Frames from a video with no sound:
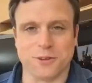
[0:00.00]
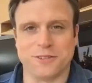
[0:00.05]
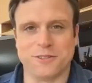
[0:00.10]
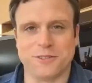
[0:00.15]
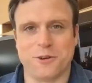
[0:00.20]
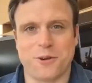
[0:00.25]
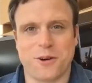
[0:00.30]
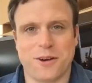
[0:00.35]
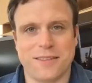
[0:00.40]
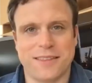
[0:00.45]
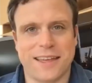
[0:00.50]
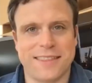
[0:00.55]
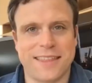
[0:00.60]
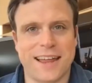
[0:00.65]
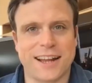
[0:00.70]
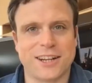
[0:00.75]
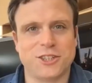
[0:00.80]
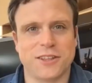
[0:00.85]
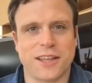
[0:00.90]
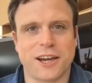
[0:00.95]
So
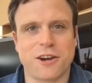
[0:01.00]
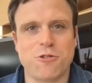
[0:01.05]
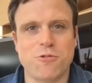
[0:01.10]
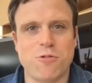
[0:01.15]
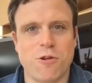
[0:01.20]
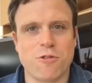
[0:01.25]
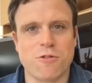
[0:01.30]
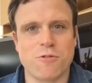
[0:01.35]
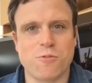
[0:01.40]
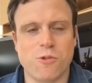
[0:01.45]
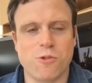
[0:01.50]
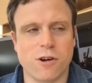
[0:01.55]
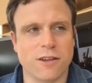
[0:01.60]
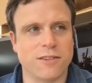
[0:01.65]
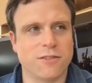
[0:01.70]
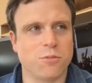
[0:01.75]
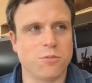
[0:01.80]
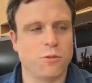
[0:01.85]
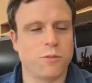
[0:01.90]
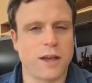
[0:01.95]
that quote
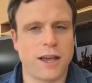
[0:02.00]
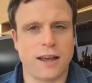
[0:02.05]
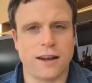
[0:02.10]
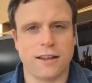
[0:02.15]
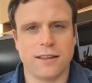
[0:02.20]
was when we had